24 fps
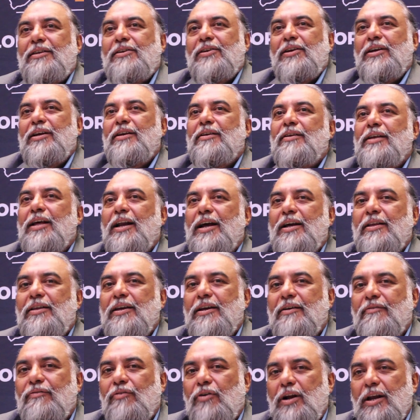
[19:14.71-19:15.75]
Thing that I
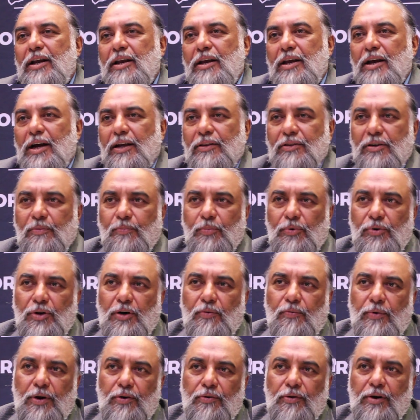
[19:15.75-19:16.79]
think for any entrepreneur
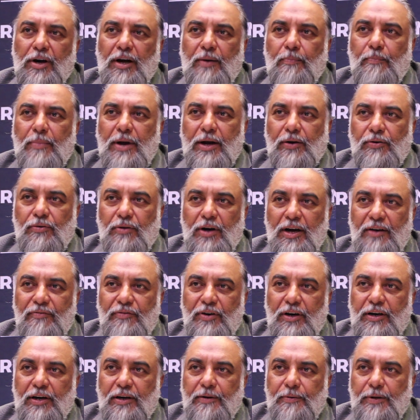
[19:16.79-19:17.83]
wanting to come back to
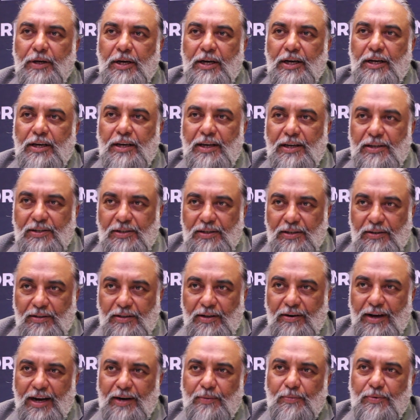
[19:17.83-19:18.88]
Africa, is it
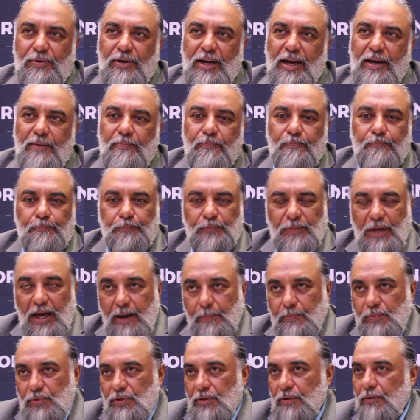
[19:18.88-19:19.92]
the right time?
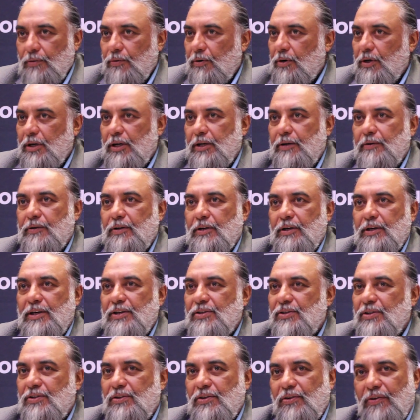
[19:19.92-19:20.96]
Absolutely.
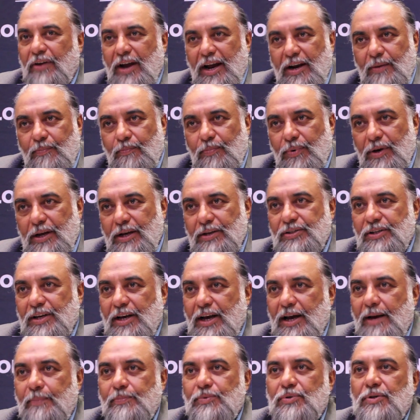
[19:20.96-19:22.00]
Is it the right place?
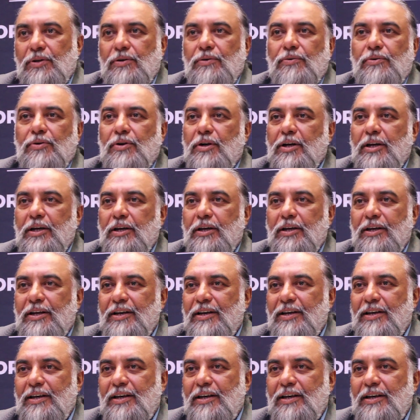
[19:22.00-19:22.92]
Absolutely.